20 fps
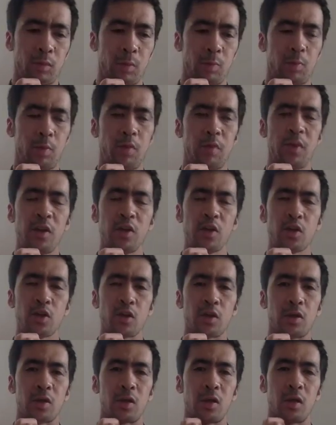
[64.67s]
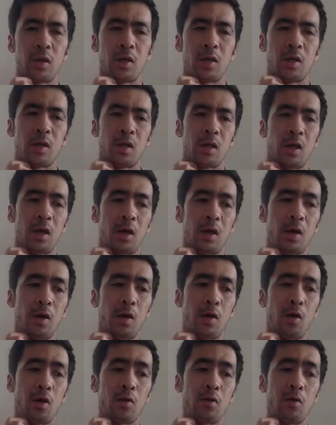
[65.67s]
prevention.
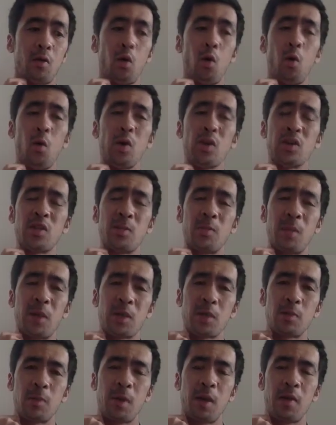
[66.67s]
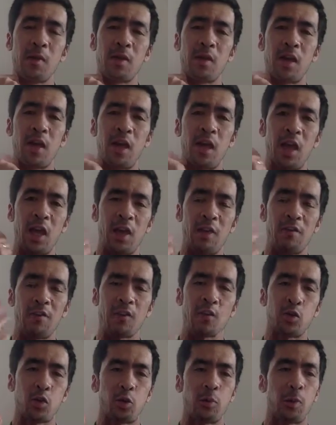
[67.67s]
Always the best bet, if
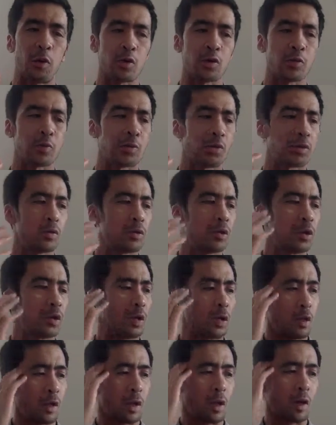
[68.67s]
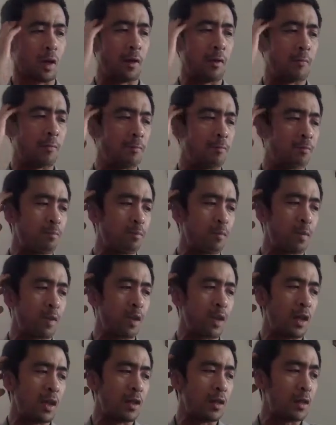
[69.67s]
at all possible. In
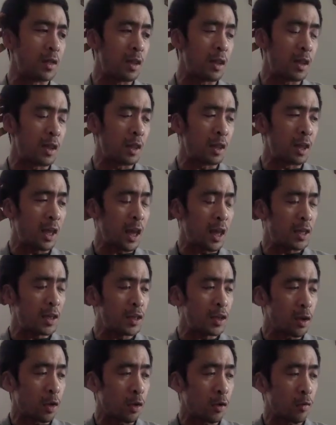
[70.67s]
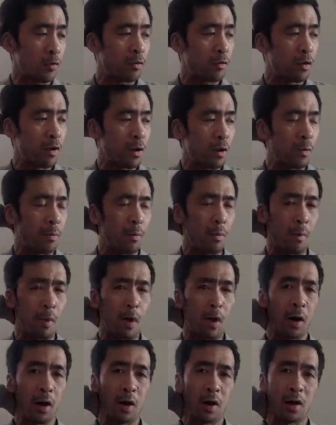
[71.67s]
the case of
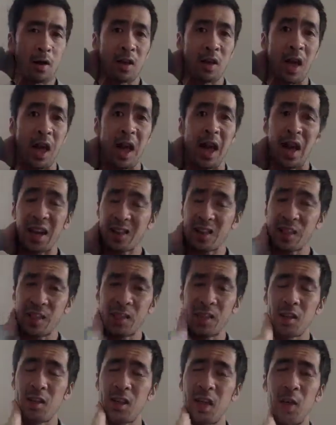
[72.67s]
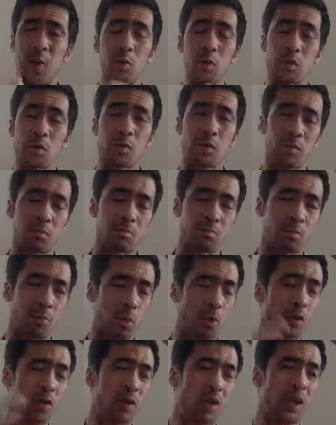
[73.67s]
my accident, it was
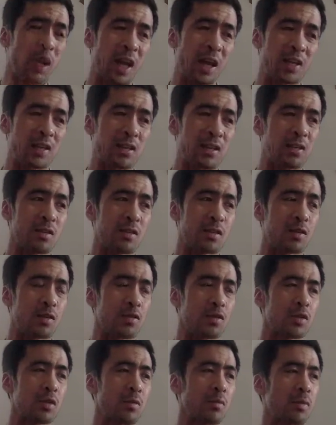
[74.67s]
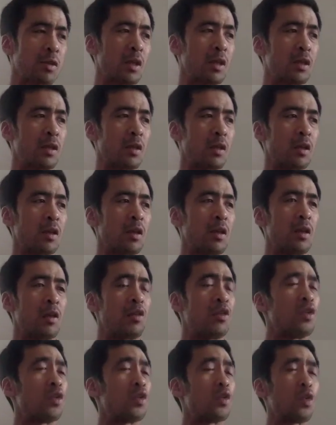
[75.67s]
purely an accident, so something that
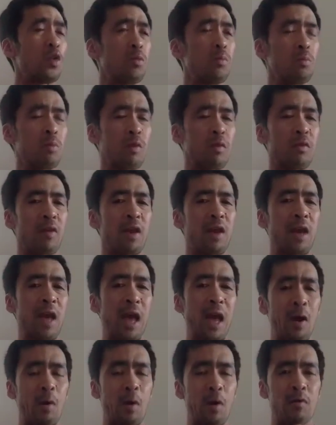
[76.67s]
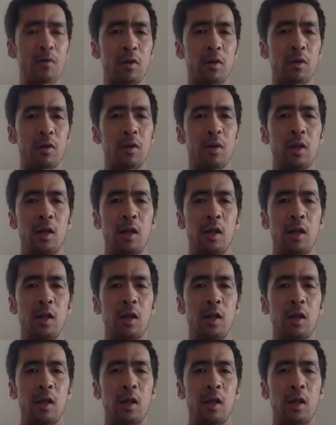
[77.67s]
you couldn't prevent. However,